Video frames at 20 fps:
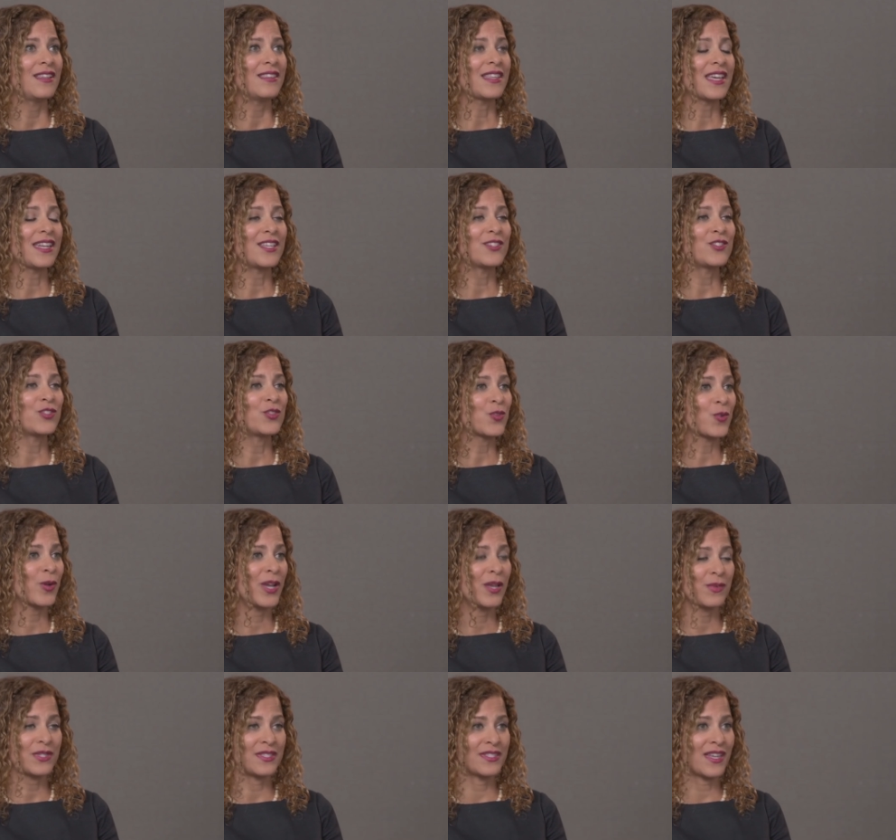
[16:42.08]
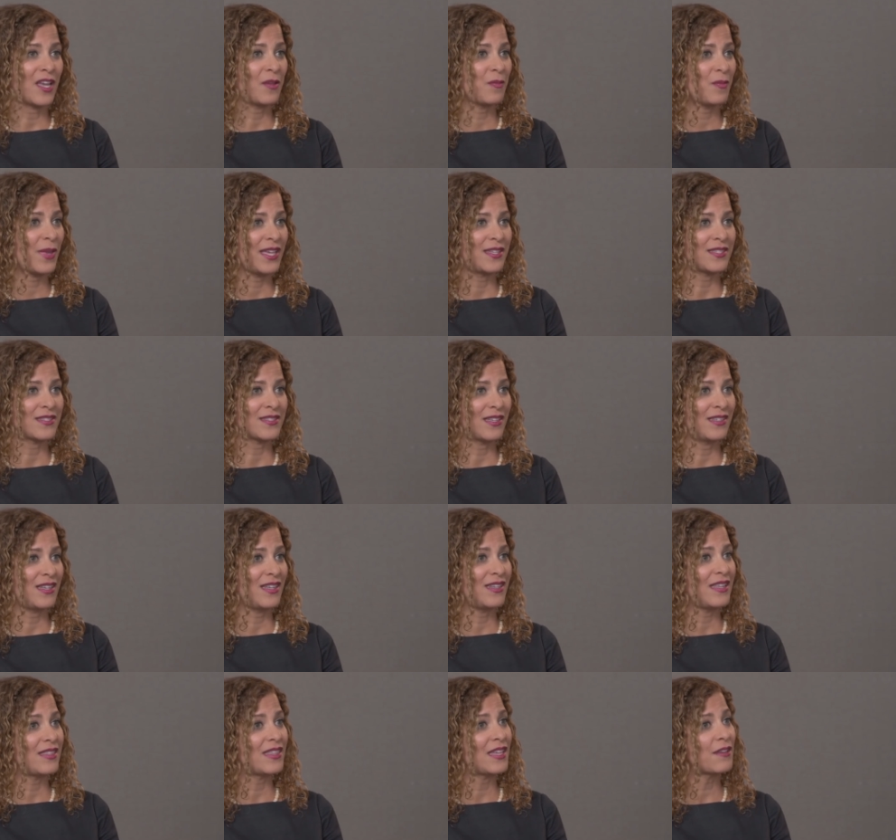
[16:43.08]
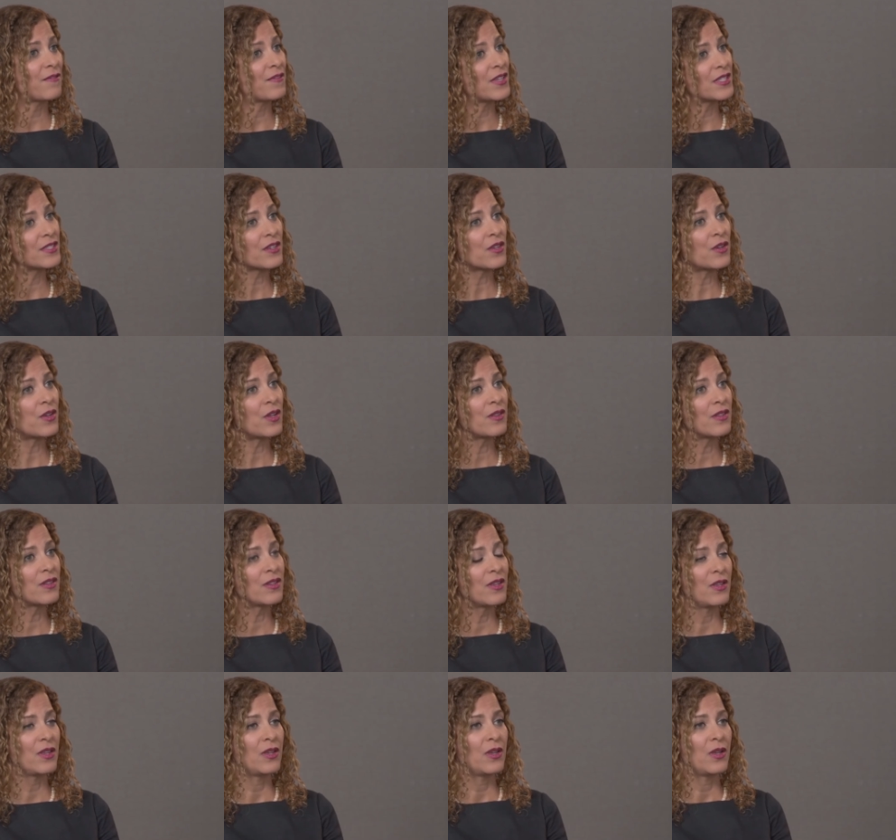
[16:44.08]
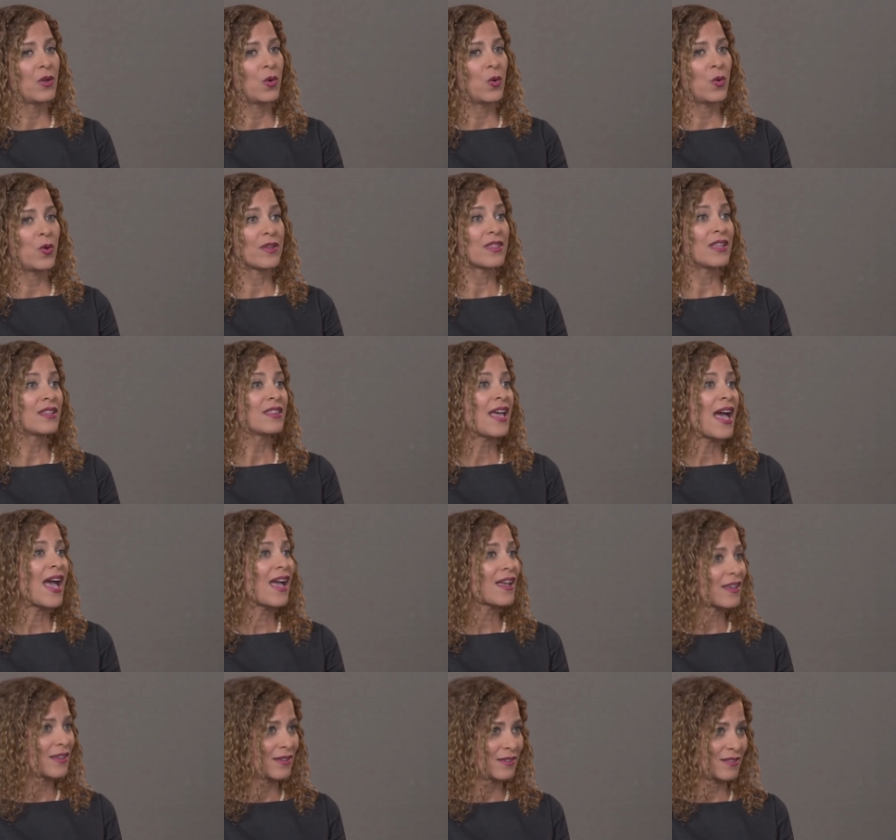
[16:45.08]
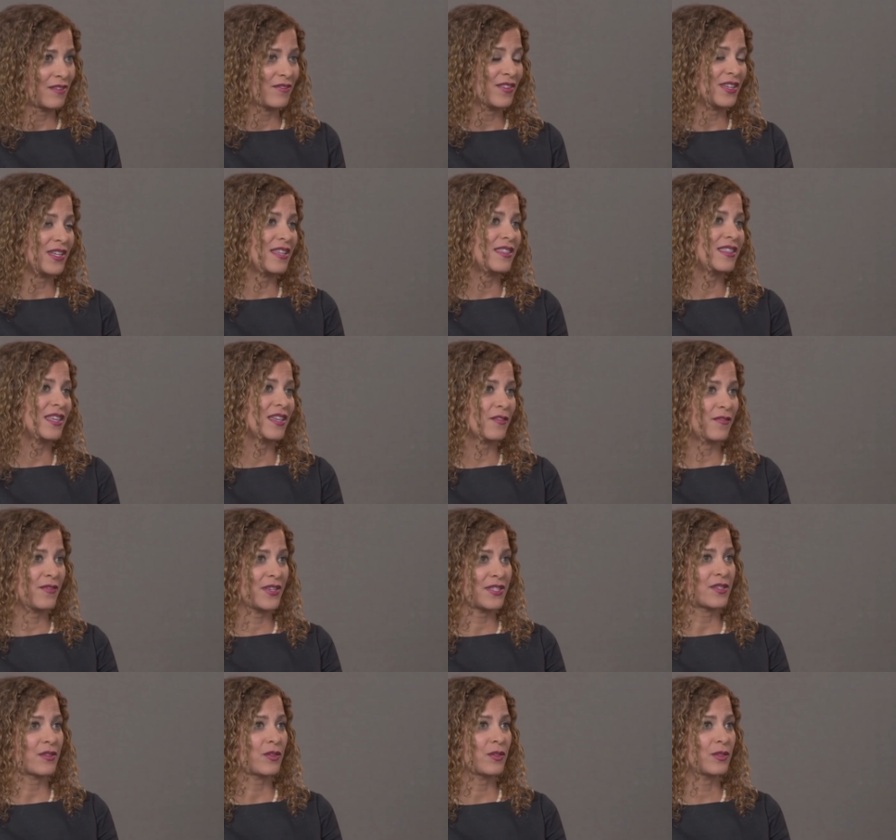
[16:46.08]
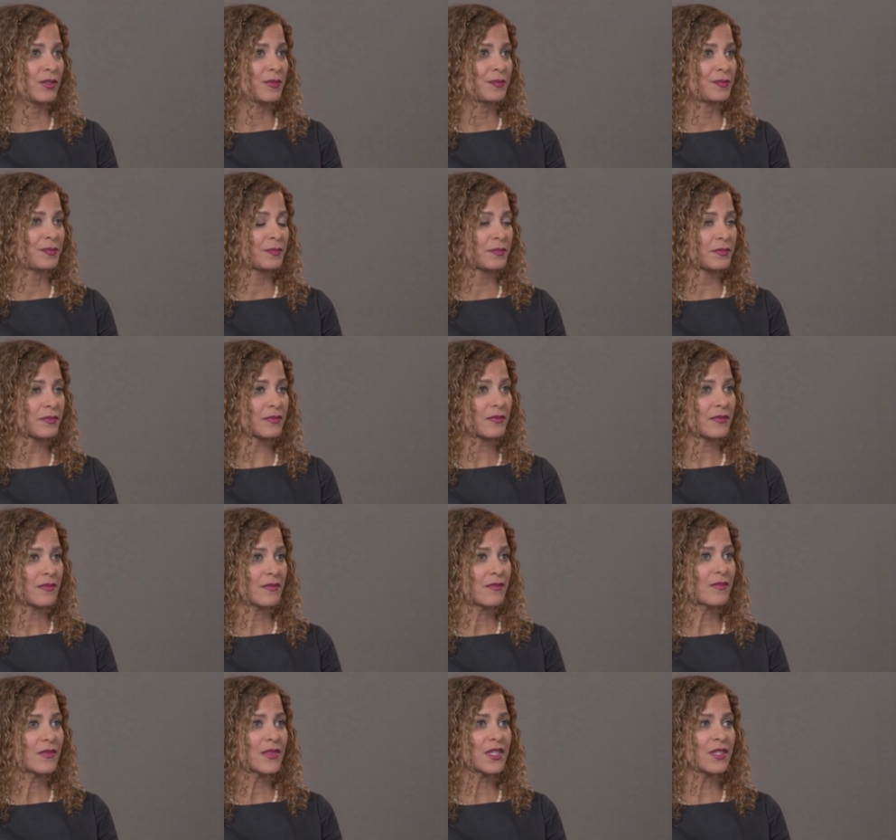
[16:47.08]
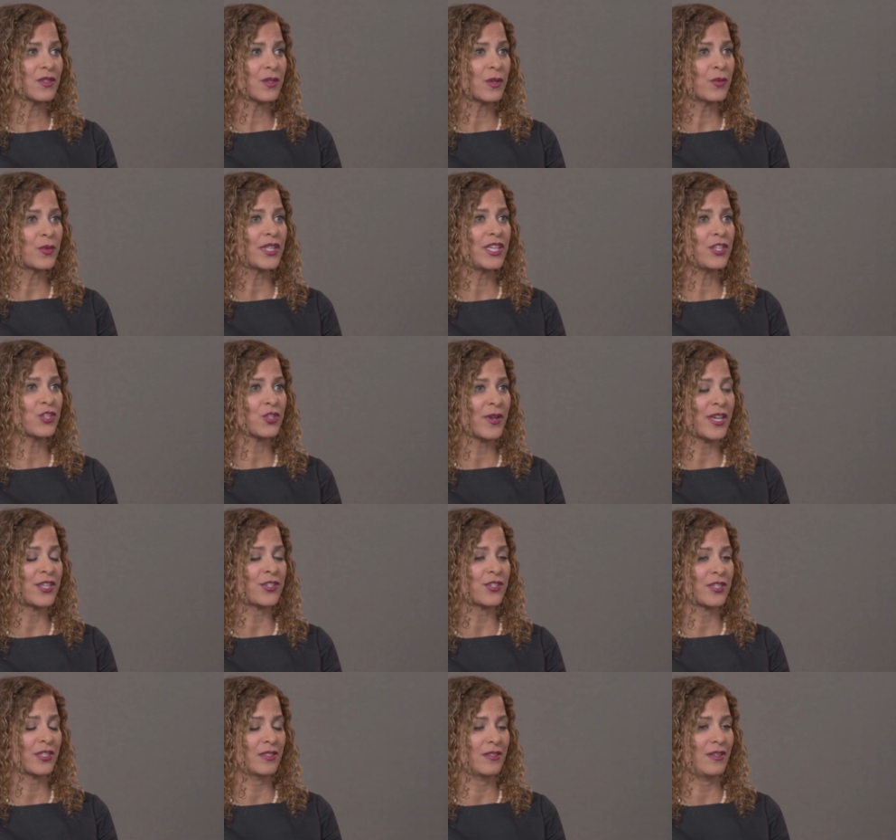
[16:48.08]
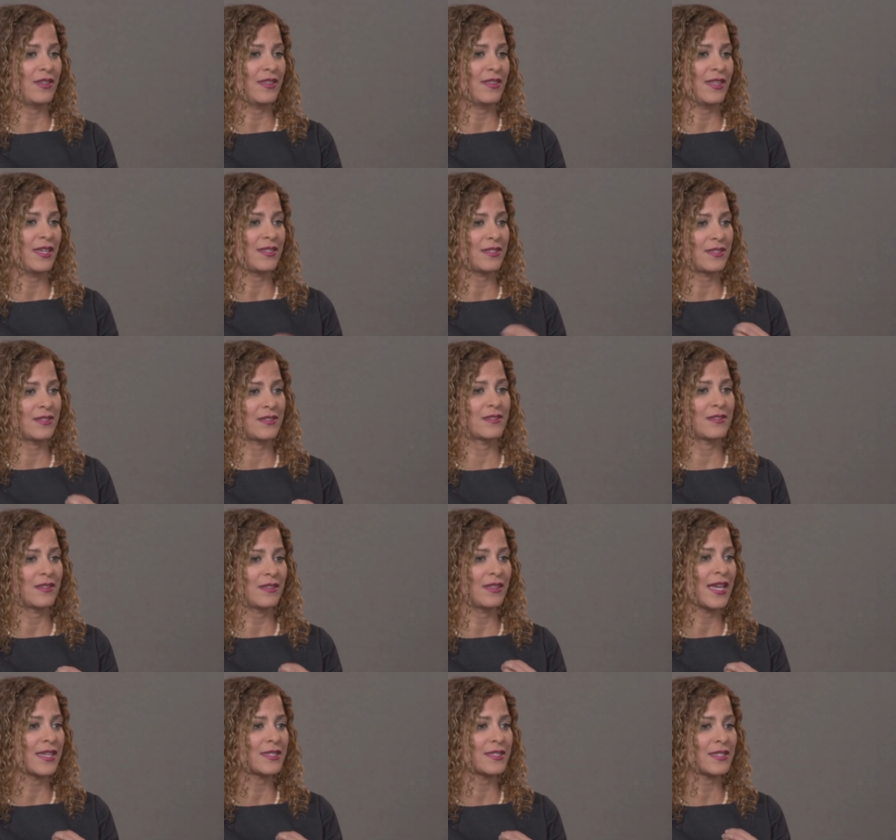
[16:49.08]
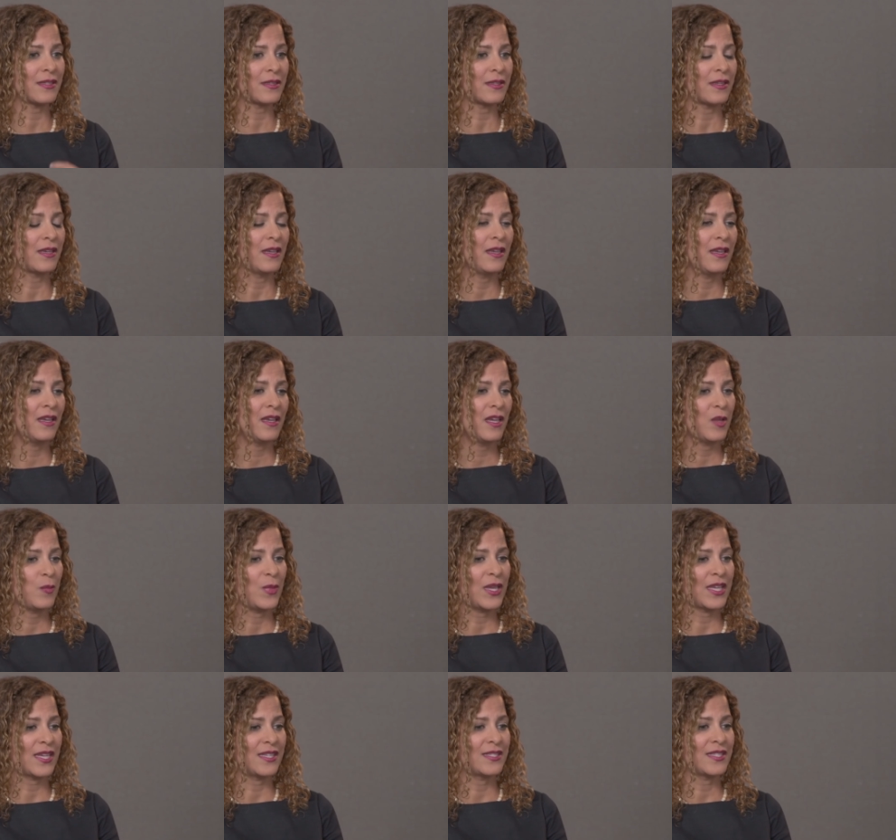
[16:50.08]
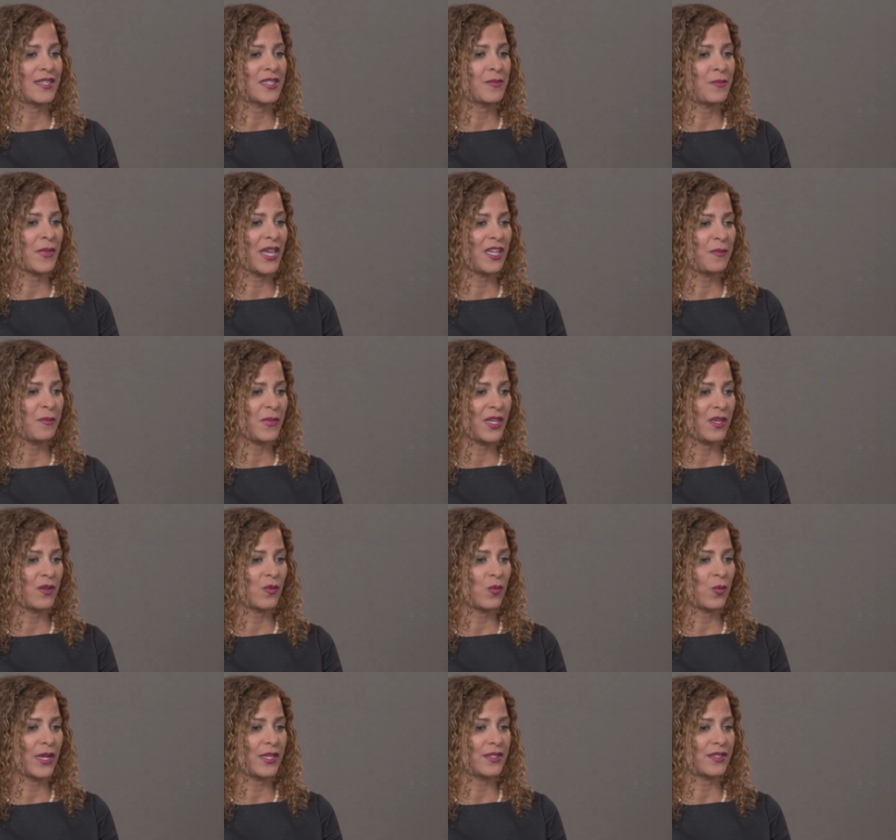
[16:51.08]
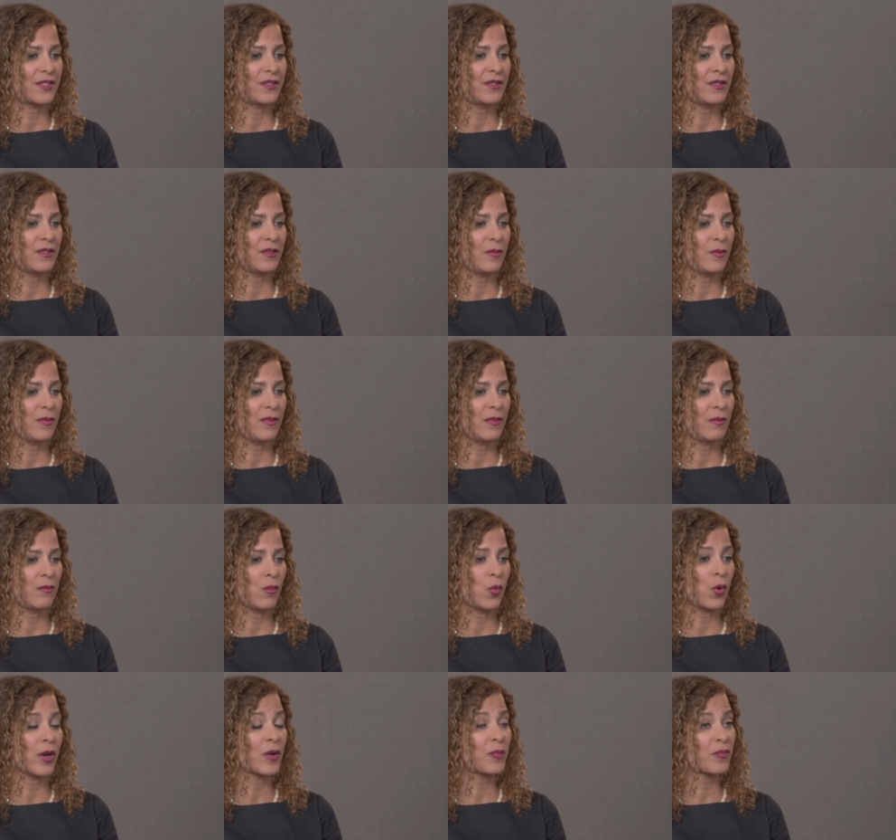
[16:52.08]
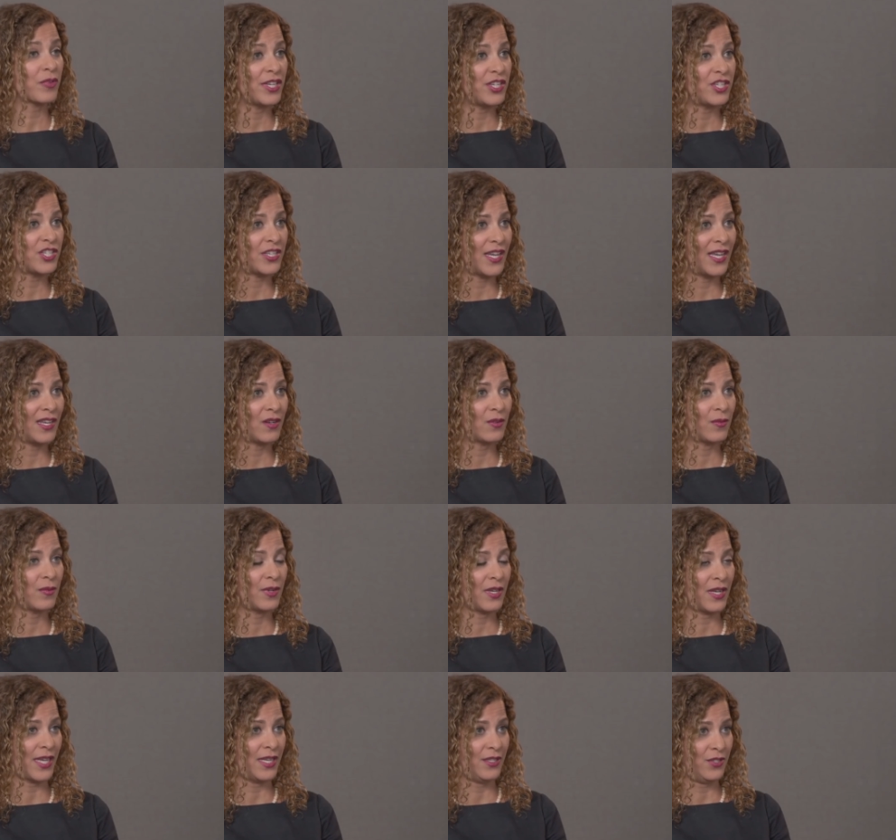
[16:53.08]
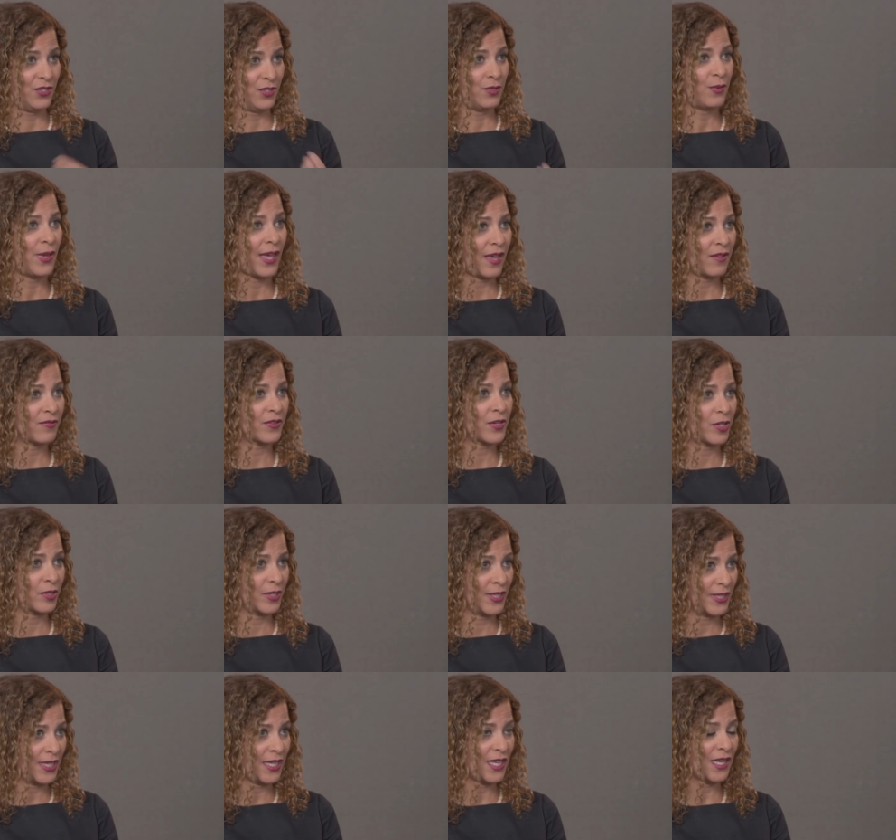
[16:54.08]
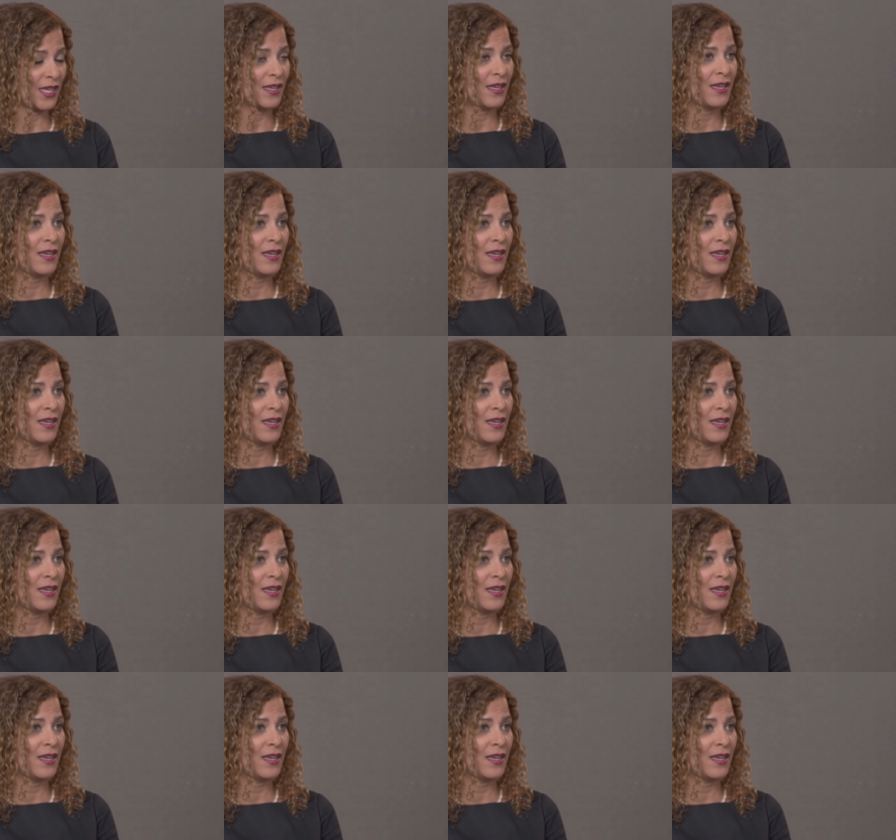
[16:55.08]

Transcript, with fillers: that his joy was not based on anything physical or the lack of anything physical. So I really treasure this lesson because it's made me want to more appreciate what I do have currently